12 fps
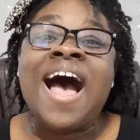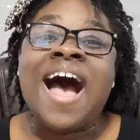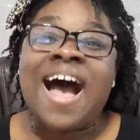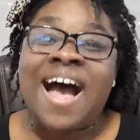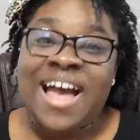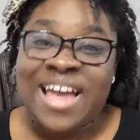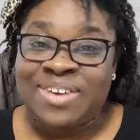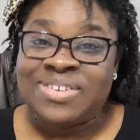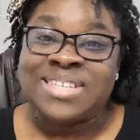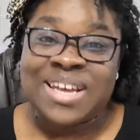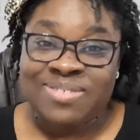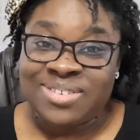I
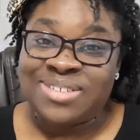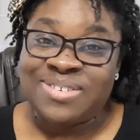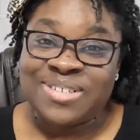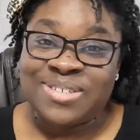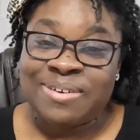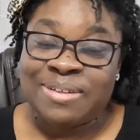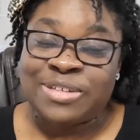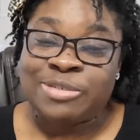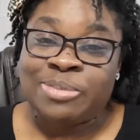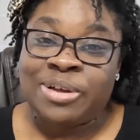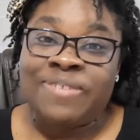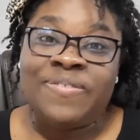was able to enjoy this
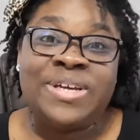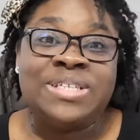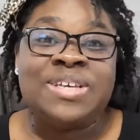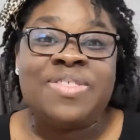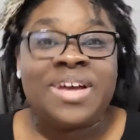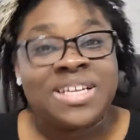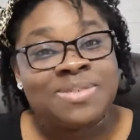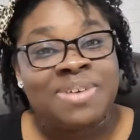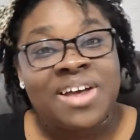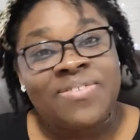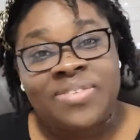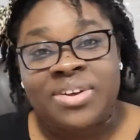book. And so that's
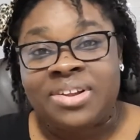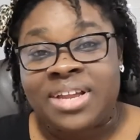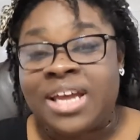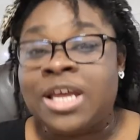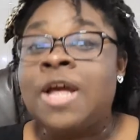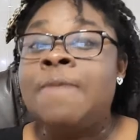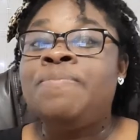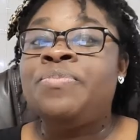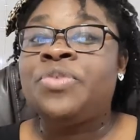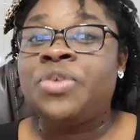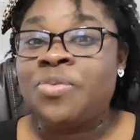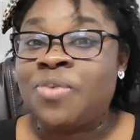why I feel like
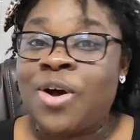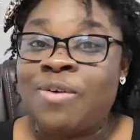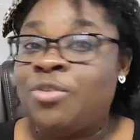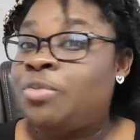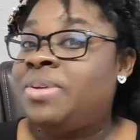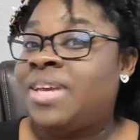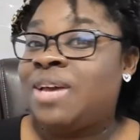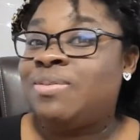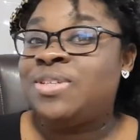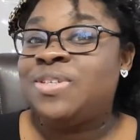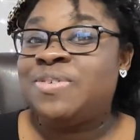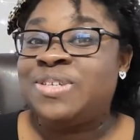you all will be able
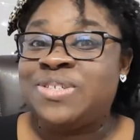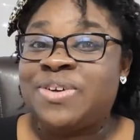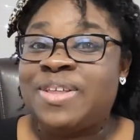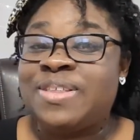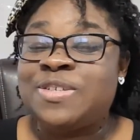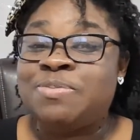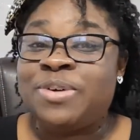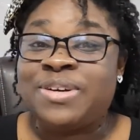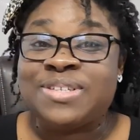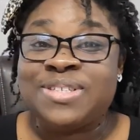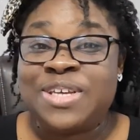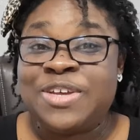to enjoy this
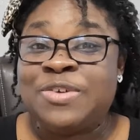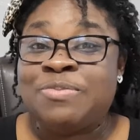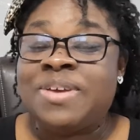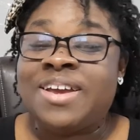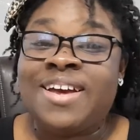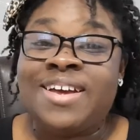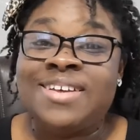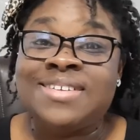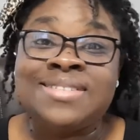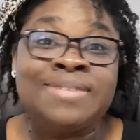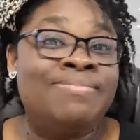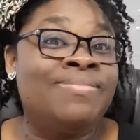book too,
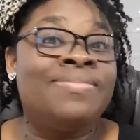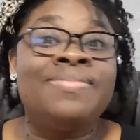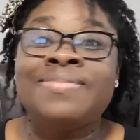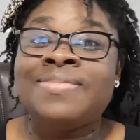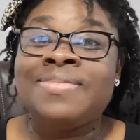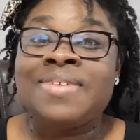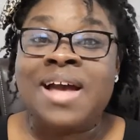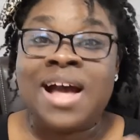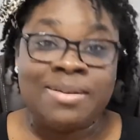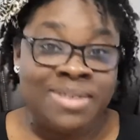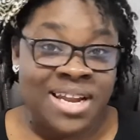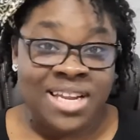because
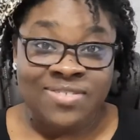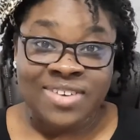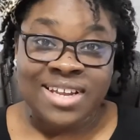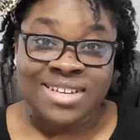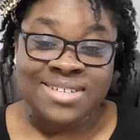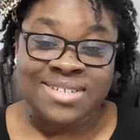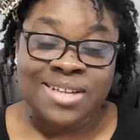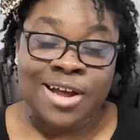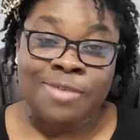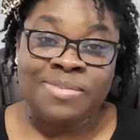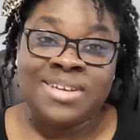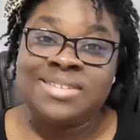I'm not even into
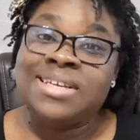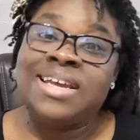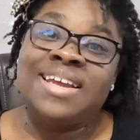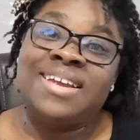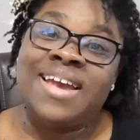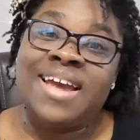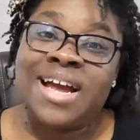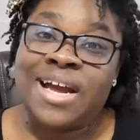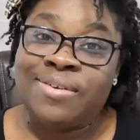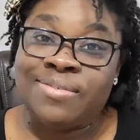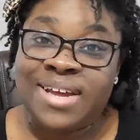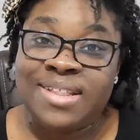zombies, and yet
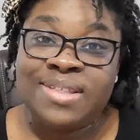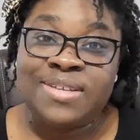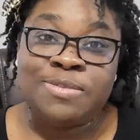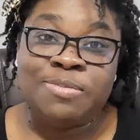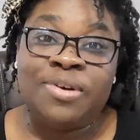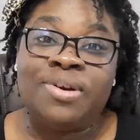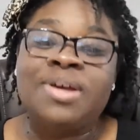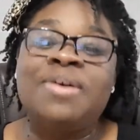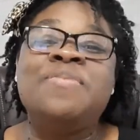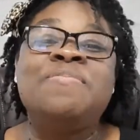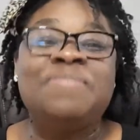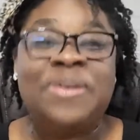I read this book
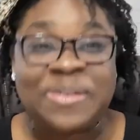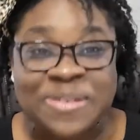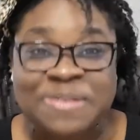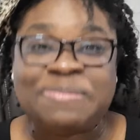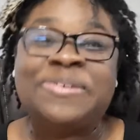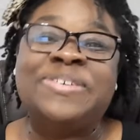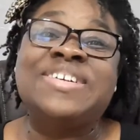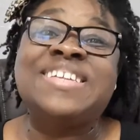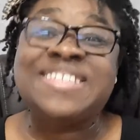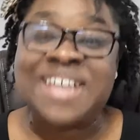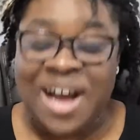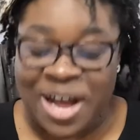multiple
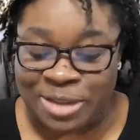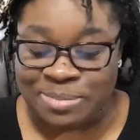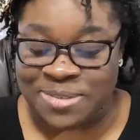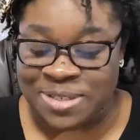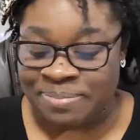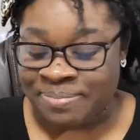times.